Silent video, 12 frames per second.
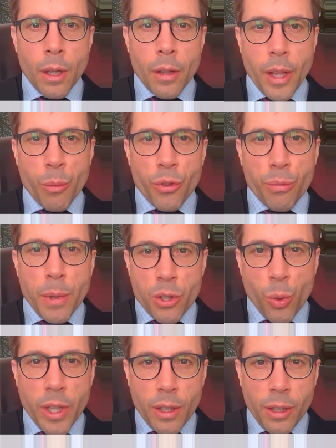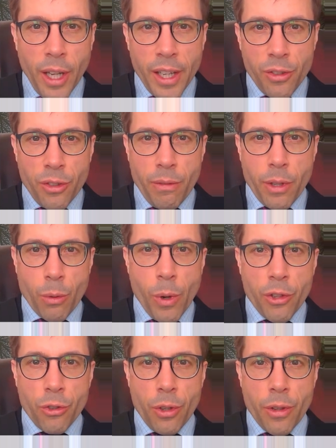That was between the lines of the
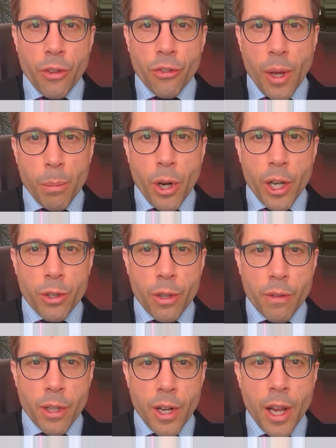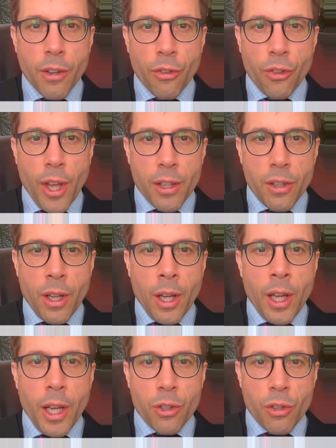question, this separation of the data set
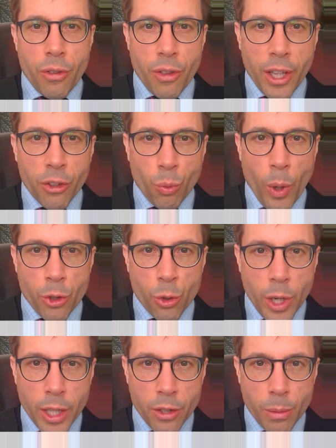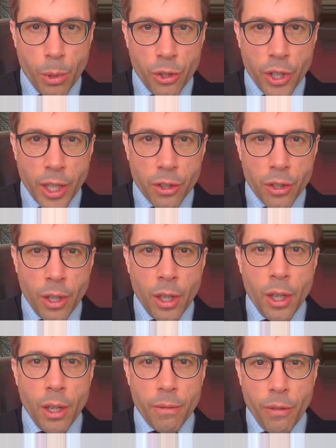into things we're trying to predict
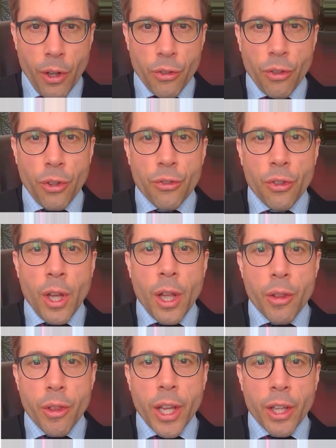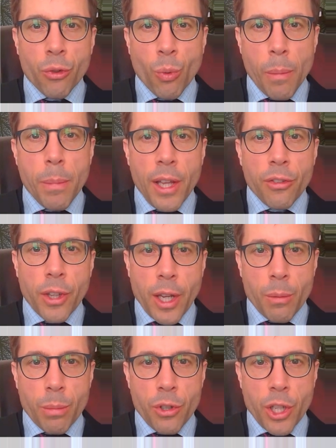versus things we're basing
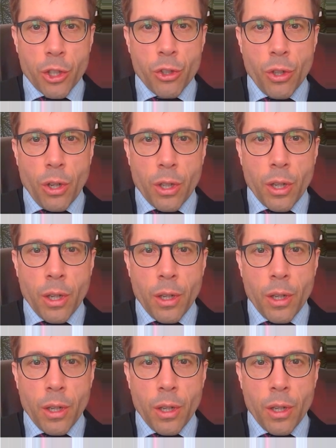our prediction on.